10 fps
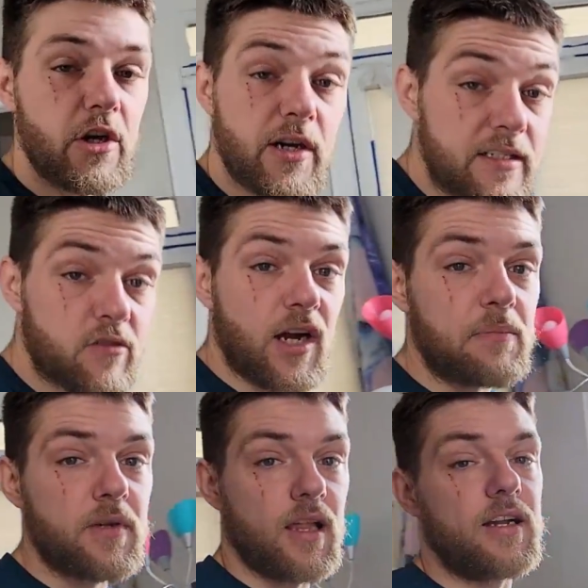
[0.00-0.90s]
you guys the
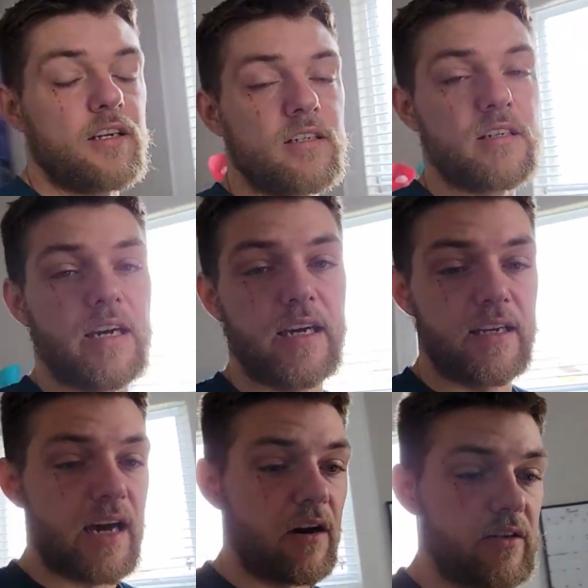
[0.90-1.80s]
Raptor Liner and
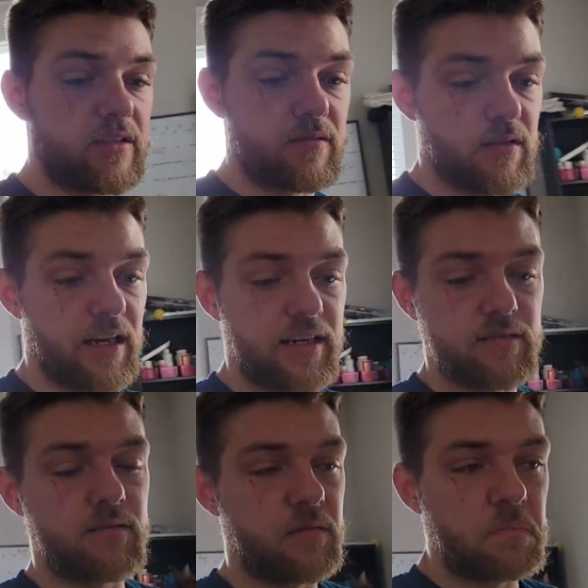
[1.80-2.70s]
how it's like.
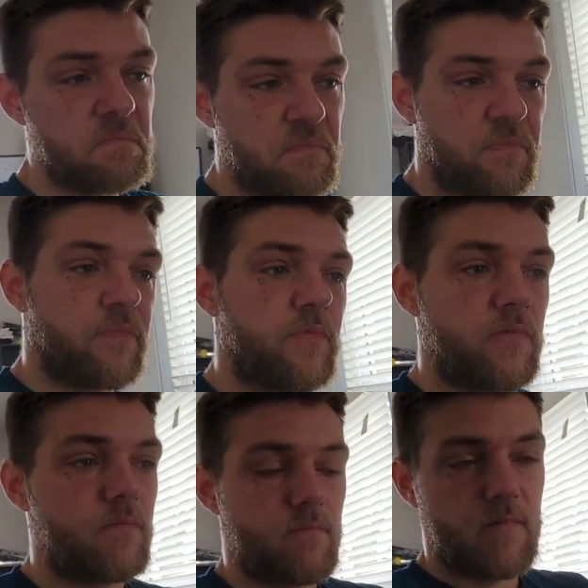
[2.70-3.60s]

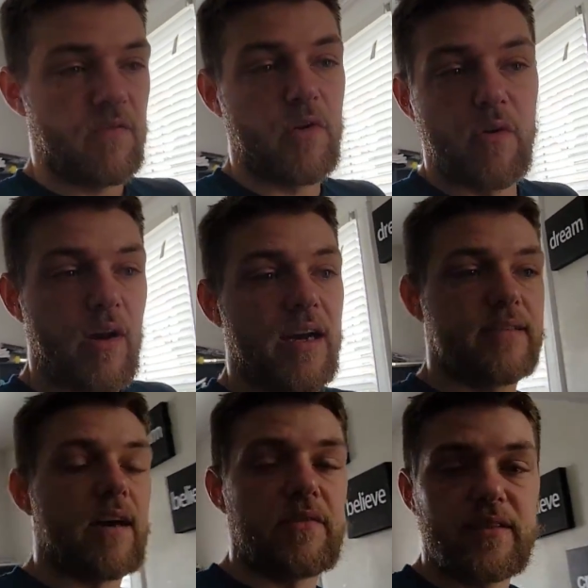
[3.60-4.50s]
If you guys
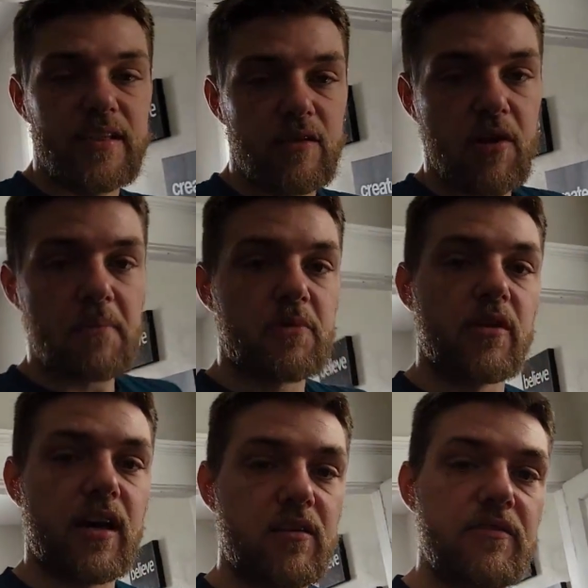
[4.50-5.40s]
haven't seen the Raptor
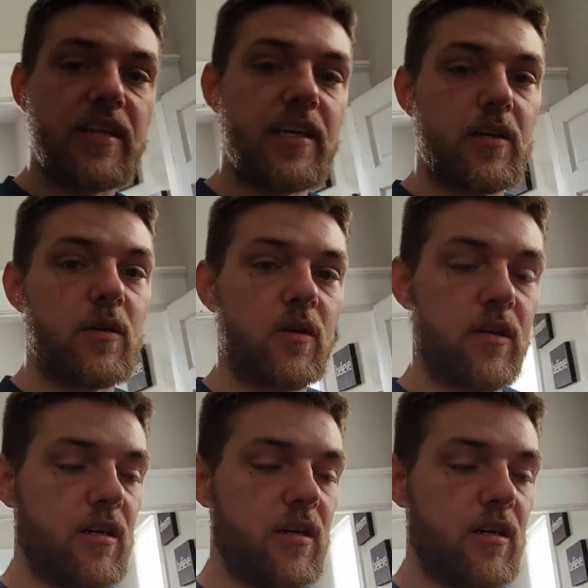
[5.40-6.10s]
Liner video,